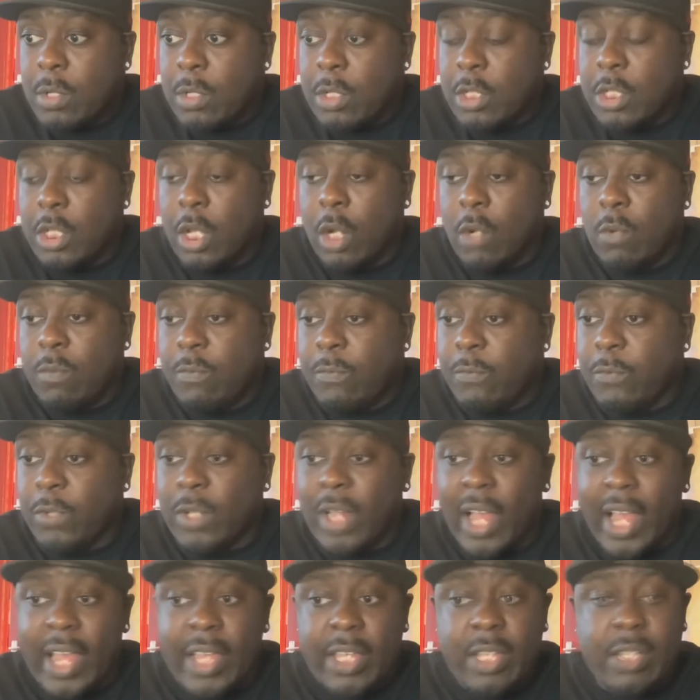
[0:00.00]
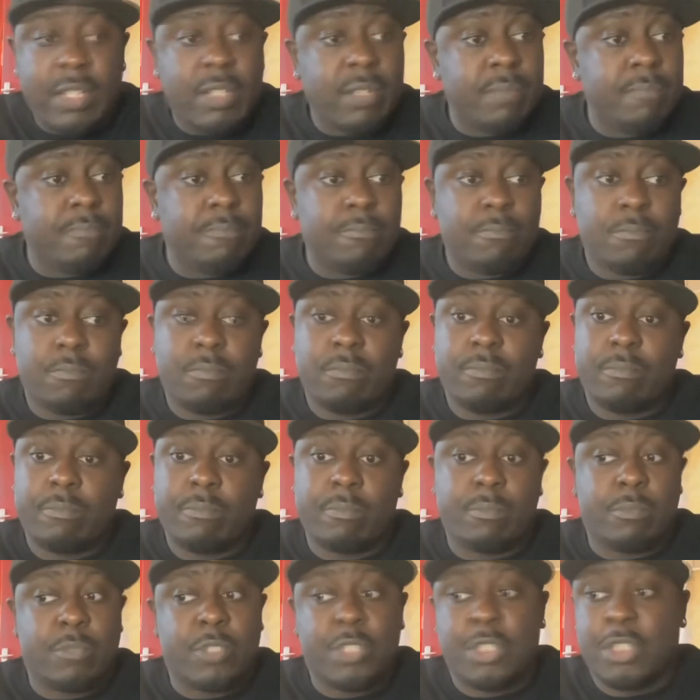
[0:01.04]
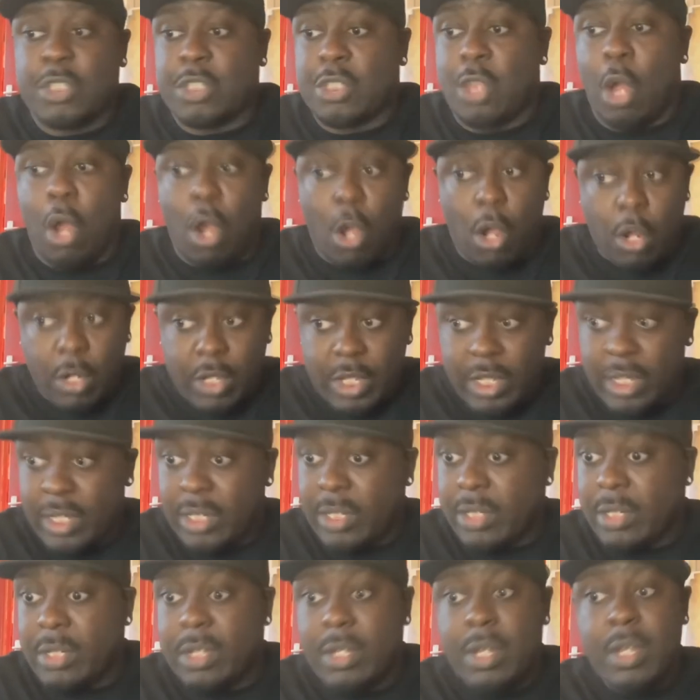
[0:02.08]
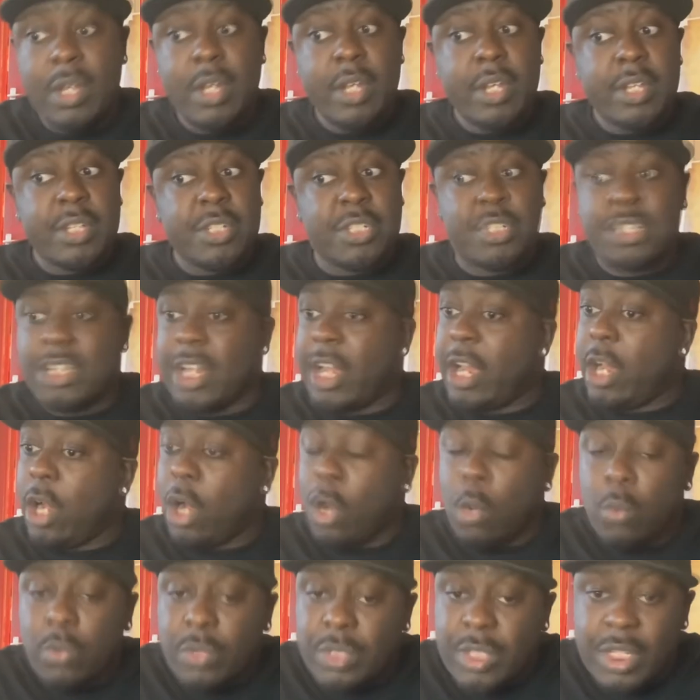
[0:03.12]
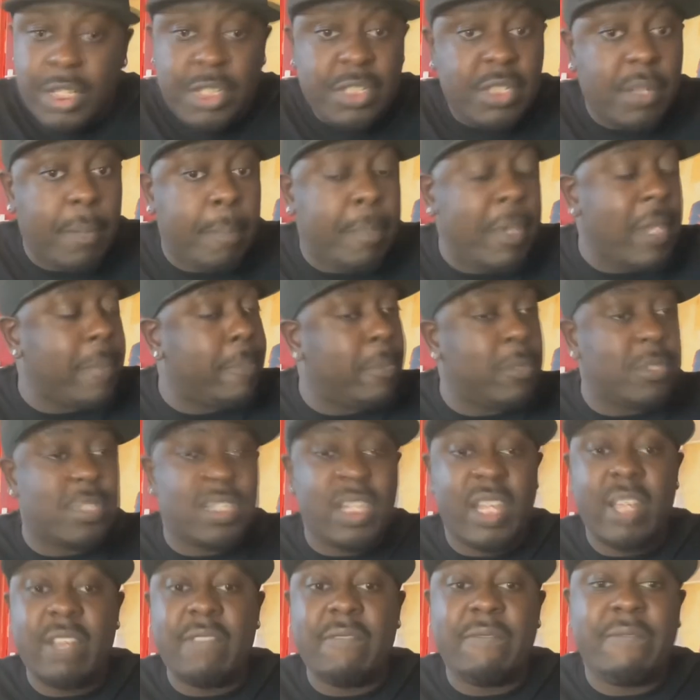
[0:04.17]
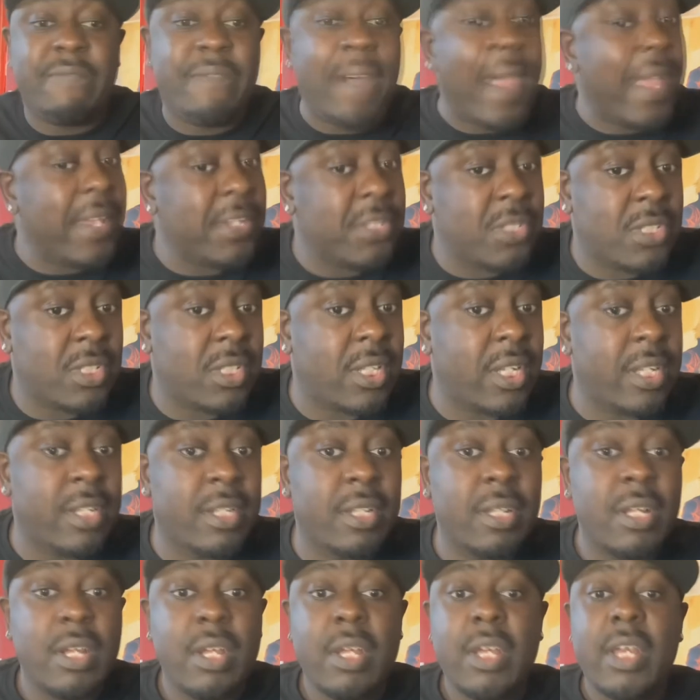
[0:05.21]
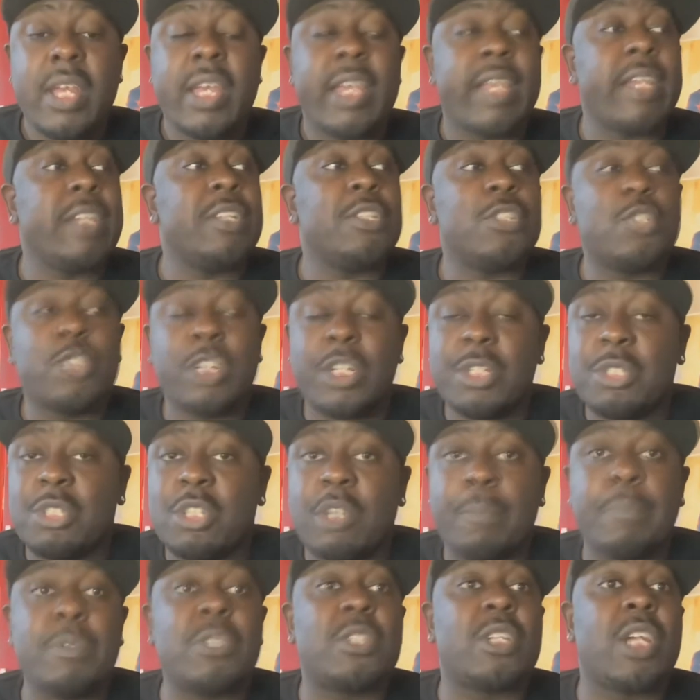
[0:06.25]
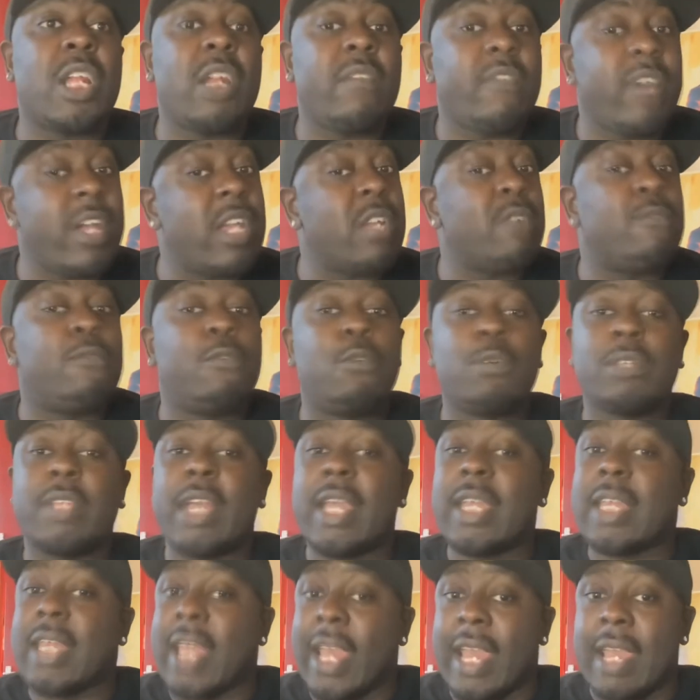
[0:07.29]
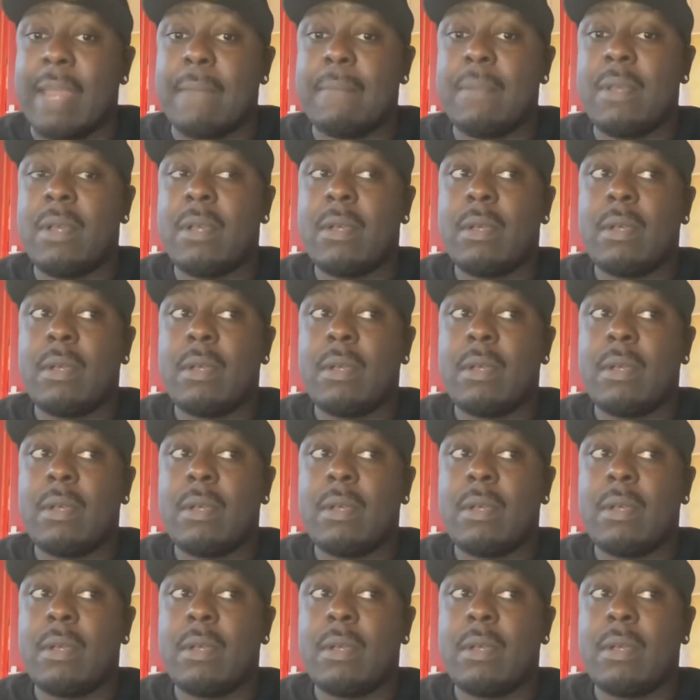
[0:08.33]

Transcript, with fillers: you know, for like stock and shareholders and people to invest and interest to be generated for their game.